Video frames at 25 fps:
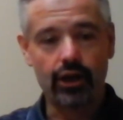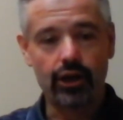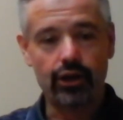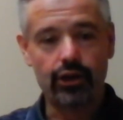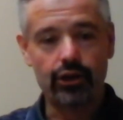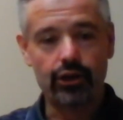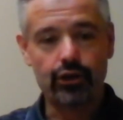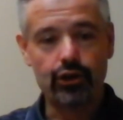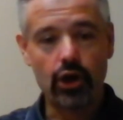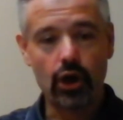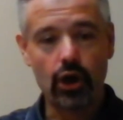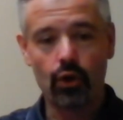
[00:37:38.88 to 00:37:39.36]

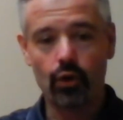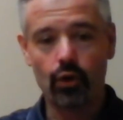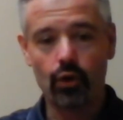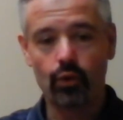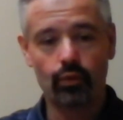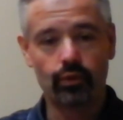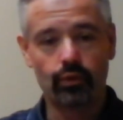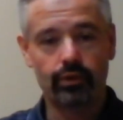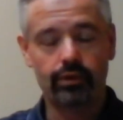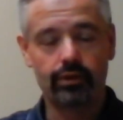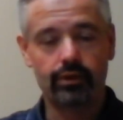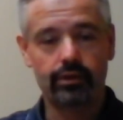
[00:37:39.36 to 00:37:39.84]

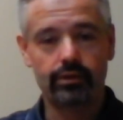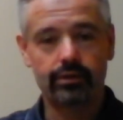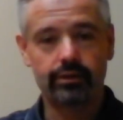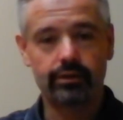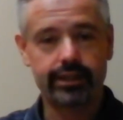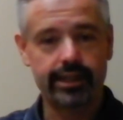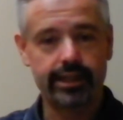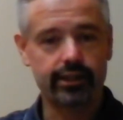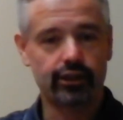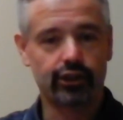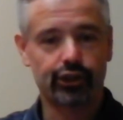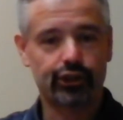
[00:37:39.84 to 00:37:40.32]
no
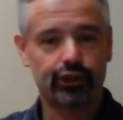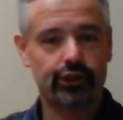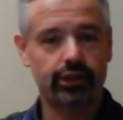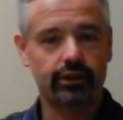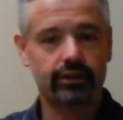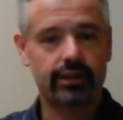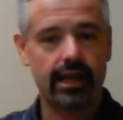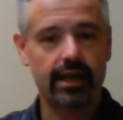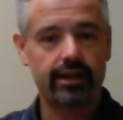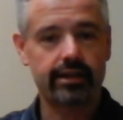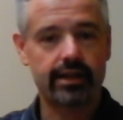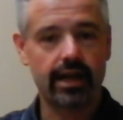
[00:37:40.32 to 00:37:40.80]
deal should
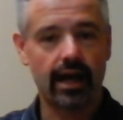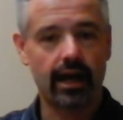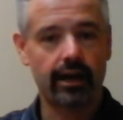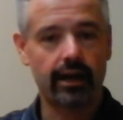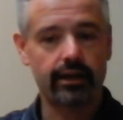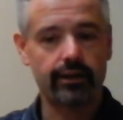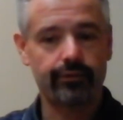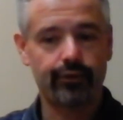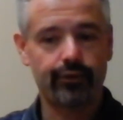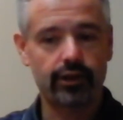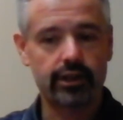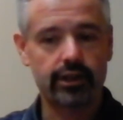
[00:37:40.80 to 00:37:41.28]
get done
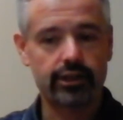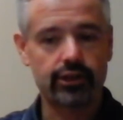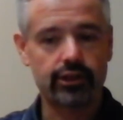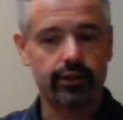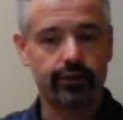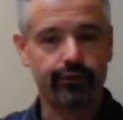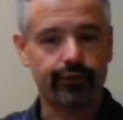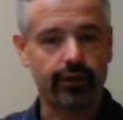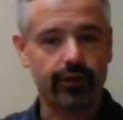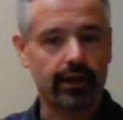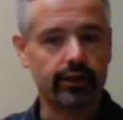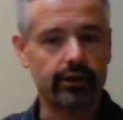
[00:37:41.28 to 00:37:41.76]
if it isn't a
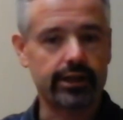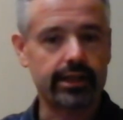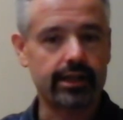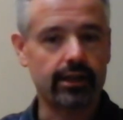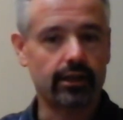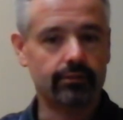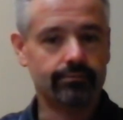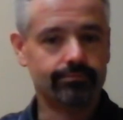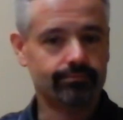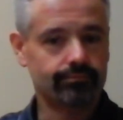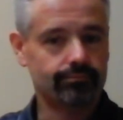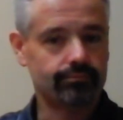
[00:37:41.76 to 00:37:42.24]
fair deal,
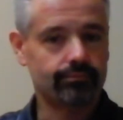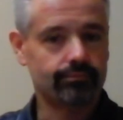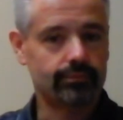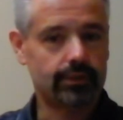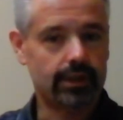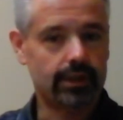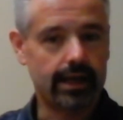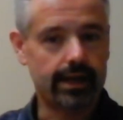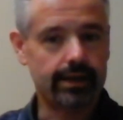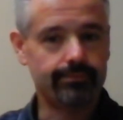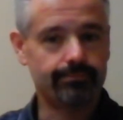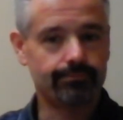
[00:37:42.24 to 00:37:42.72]

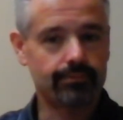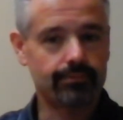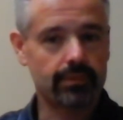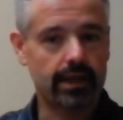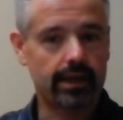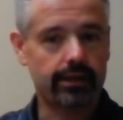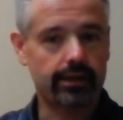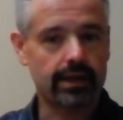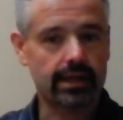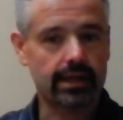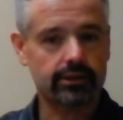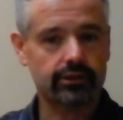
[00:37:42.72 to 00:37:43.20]
right?
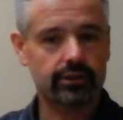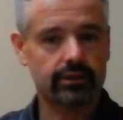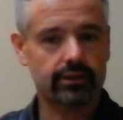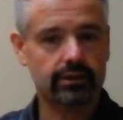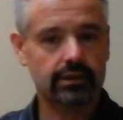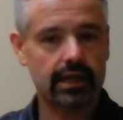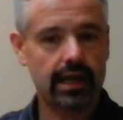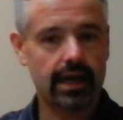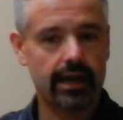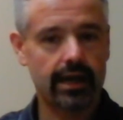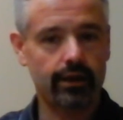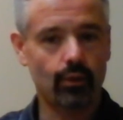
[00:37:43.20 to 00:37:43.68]
And that's
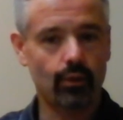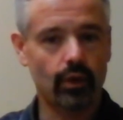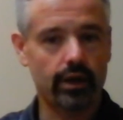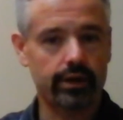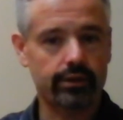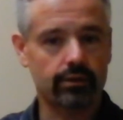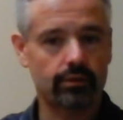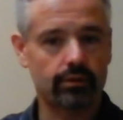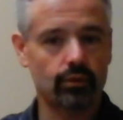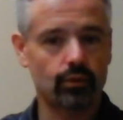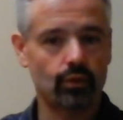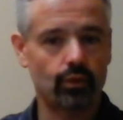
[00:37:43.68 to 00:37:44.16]
kind of
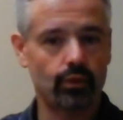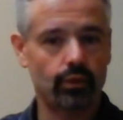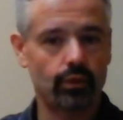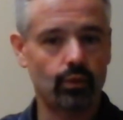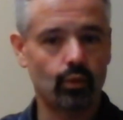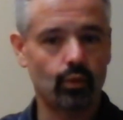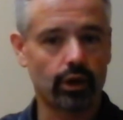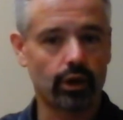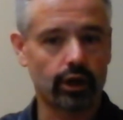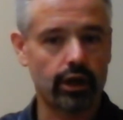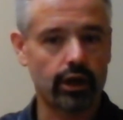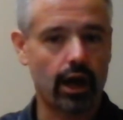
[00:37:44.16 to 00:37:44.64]
what
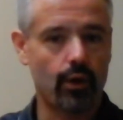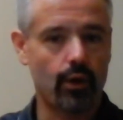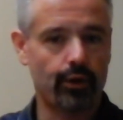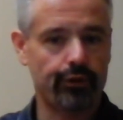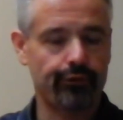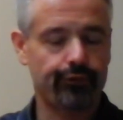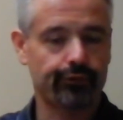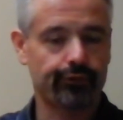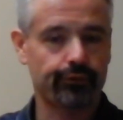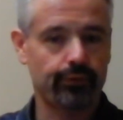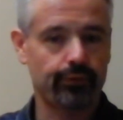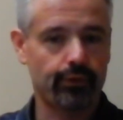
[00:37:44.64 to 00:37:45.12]
we're going
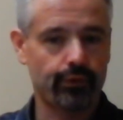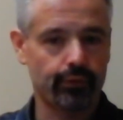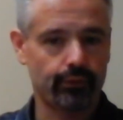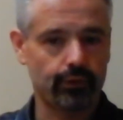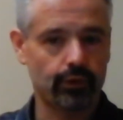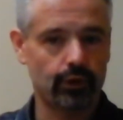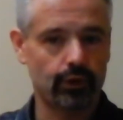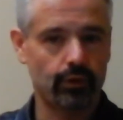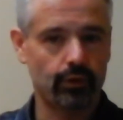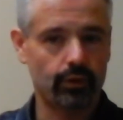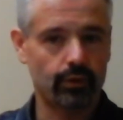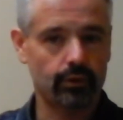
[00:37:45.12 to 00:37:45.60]

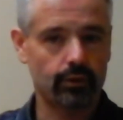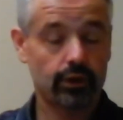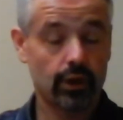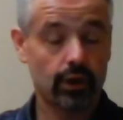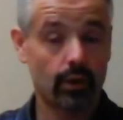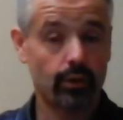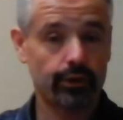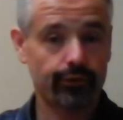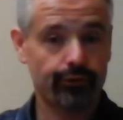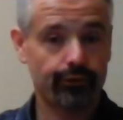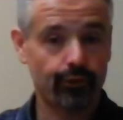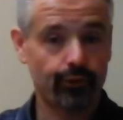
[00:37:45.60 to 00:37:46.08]

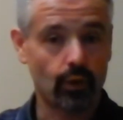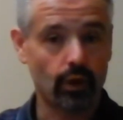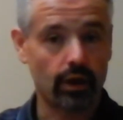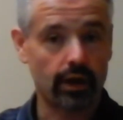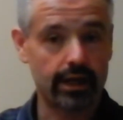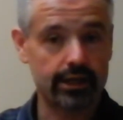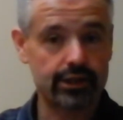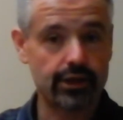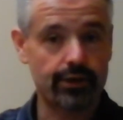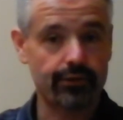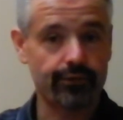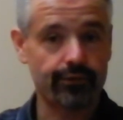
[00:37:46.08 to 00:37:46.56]
for
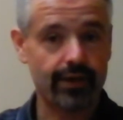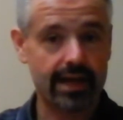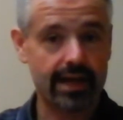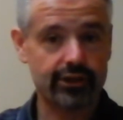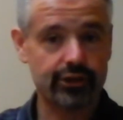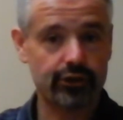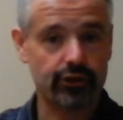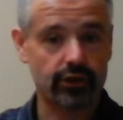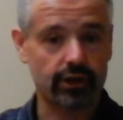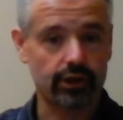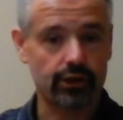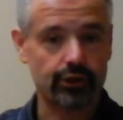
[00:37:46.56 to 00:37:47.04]
as
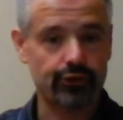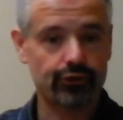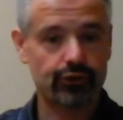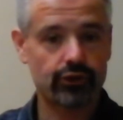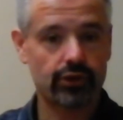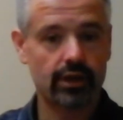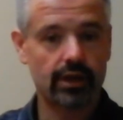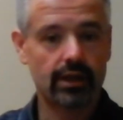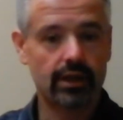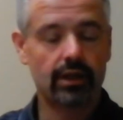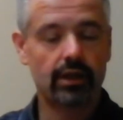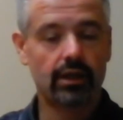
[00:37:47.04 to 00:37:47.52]
investors,
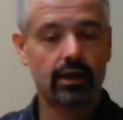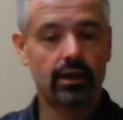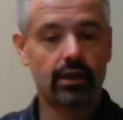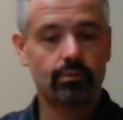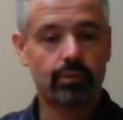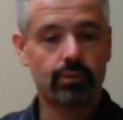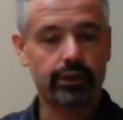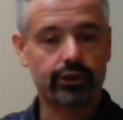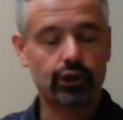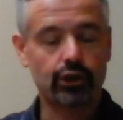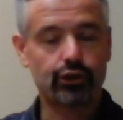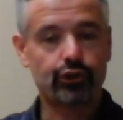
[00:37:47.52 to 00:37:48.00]

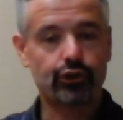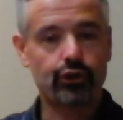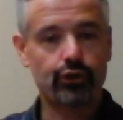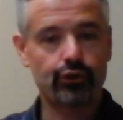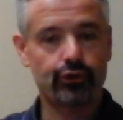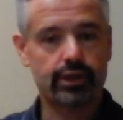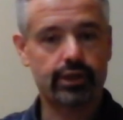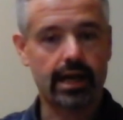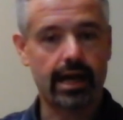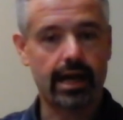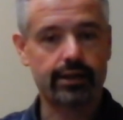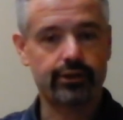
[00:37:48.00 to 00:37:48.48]
but there's 2
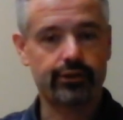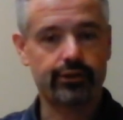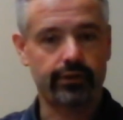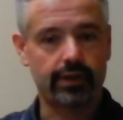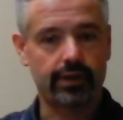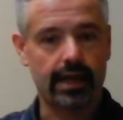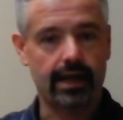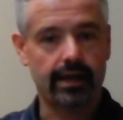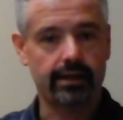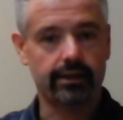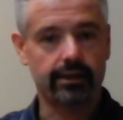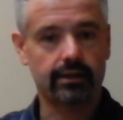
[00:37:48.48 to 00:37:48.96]
sides of
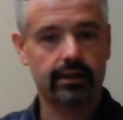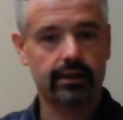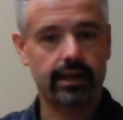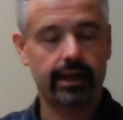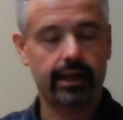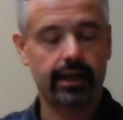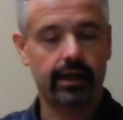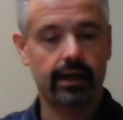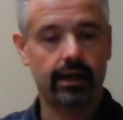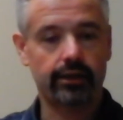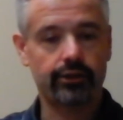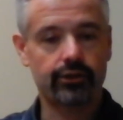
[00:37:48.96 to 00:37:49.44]
that.
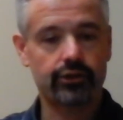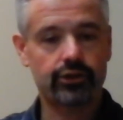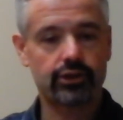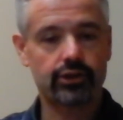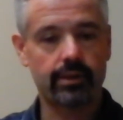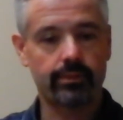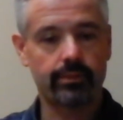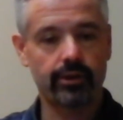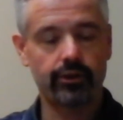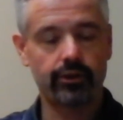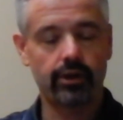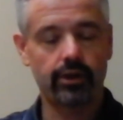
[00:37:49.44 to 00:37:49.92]
And
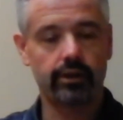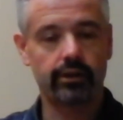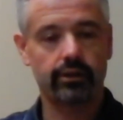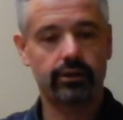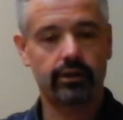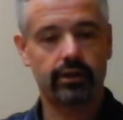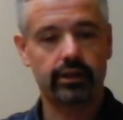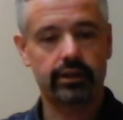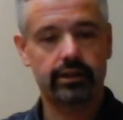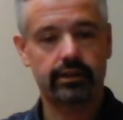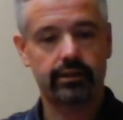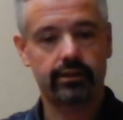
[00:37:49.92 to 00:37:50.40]
some of
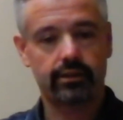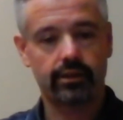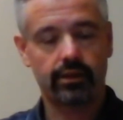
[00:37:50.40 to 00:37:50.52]
the